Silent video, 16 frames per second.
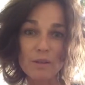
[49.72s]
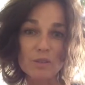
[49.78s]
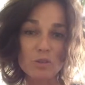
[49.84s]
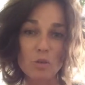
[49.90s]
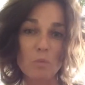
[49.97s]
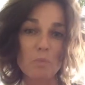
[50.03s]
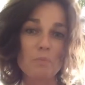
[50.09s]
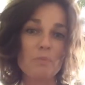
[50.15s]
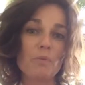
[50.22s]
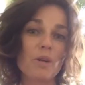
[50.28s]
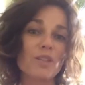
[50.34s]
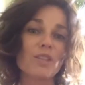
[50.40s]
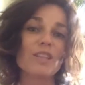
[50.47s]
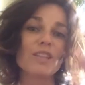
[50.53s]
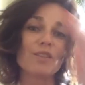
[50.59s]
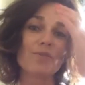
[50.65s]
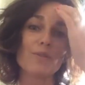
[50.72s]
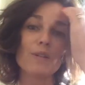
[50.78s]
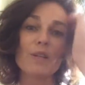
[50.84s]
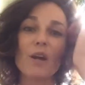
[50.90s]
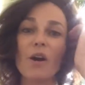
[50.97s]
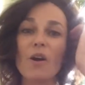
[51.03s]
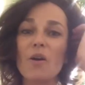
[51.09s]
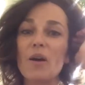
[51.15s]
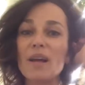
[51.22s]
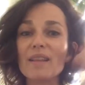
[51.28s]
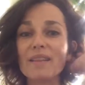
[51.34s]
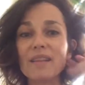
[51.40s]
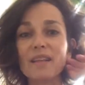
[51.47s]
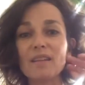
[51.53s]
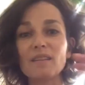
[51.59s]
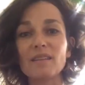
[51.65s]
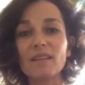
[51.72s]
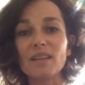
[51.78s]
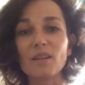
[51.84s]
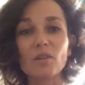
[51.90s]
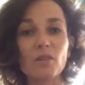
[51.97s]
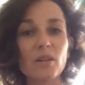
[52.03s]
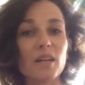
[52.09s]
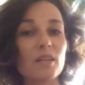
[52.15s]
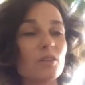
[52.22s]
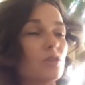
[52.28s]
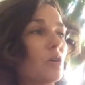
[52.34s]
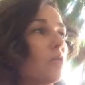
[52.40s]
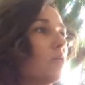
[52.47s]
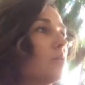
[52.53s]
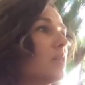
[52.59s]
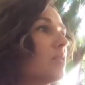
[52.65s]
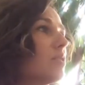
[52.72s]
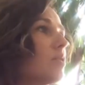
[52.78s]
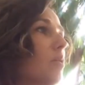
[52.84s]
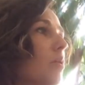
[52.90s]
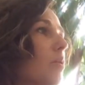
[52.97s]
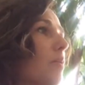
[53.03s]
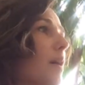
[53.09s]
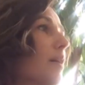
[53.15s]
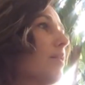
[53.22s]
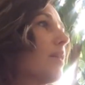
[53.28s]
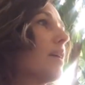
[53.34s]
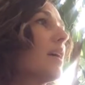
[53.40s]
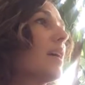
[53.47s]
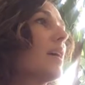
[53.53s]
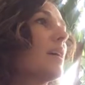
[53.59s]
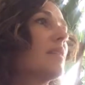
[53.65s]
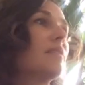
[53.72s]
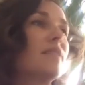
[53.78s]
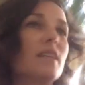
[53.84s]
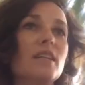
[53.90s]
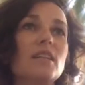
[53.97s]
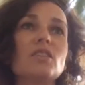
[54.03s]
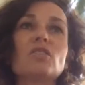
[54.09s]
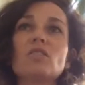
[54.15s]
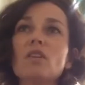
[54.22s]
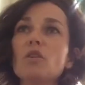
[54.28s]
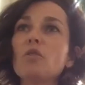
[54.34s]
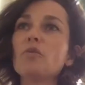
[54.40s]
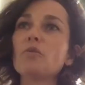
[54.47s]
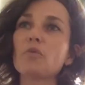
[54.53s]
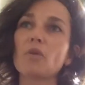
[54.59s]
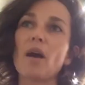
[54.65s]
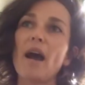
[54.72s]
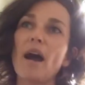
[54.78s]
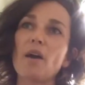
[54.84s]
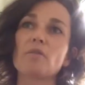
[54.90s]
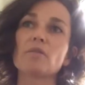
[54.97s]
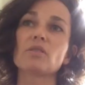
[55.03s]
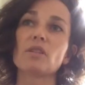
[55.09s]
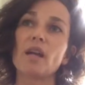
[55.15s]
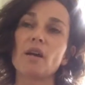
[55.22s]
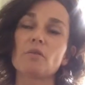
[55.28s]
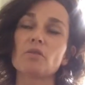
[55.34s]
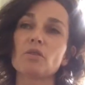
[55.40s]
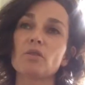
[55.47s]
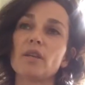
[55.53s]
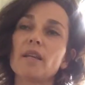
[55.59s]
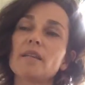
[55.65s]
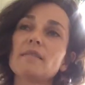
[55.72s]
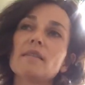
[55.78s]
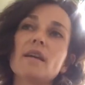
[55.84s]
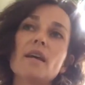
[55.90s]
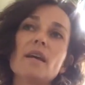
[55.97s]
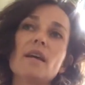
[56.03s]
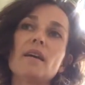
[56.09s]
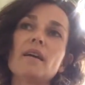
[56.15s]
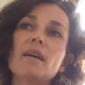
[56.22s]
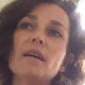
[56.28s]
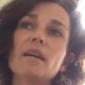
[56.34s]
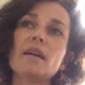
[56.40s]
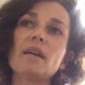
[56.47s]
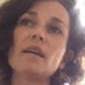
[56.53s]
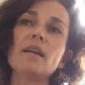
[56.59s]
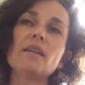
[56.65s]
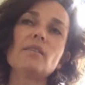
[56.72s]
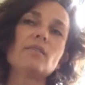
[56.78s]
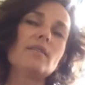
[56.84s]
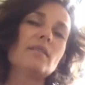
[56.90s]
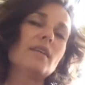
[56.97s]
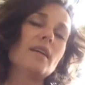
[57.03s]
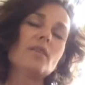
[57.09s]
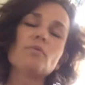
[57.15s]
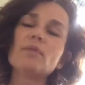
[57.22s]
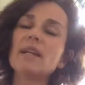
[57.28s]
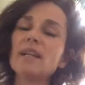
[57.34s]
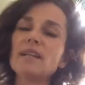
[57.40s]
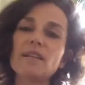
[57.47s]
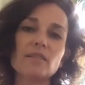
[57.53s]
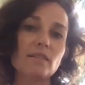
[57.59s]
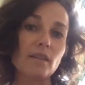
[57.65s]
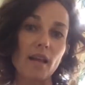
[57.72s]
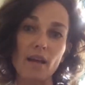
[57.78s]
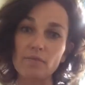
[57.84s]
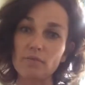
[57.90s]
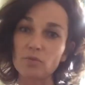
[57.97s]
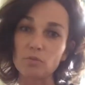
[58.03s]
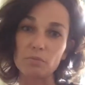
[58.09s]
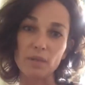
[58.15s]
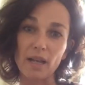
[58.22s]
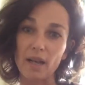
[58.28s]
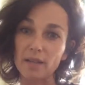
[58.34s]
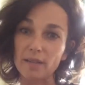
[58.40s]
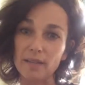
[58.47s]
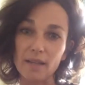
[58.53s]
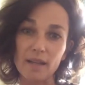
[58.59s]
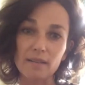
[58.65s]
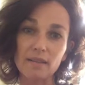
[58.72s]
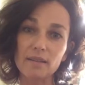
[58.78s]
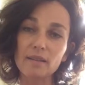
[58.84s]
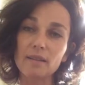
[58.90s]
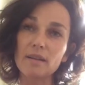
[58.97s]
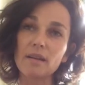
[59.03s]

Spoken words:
stop watching this video and think, okay, so this is all about sitting still for hours and hours on end. It really doesn't have to be like that.